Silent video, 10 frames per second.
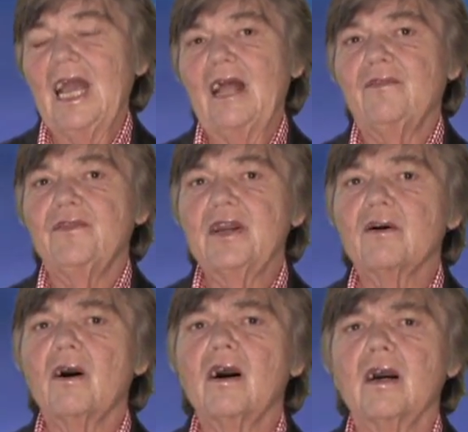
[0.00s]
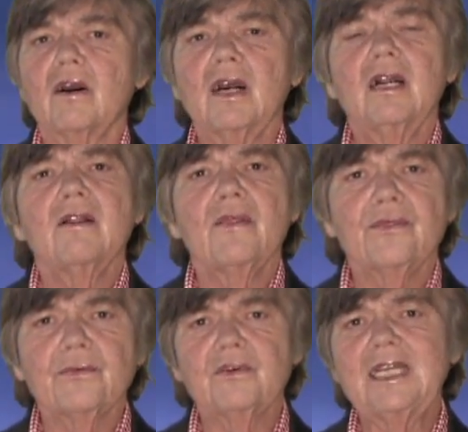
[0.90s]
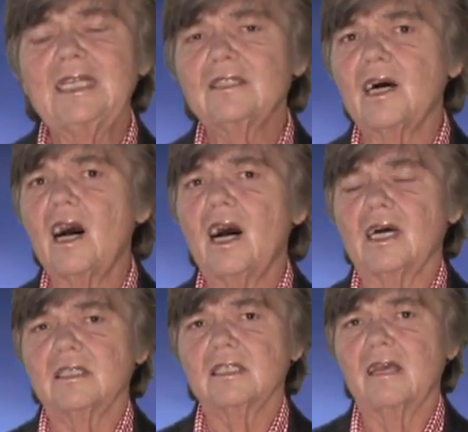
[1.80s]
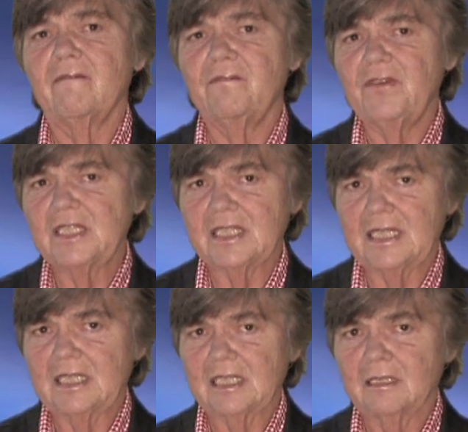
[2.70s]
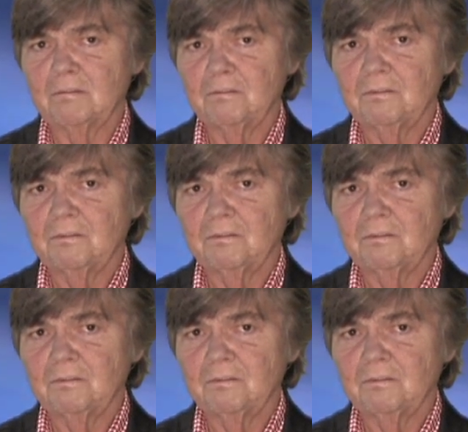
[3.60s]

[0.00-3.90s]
And there are three laws of physics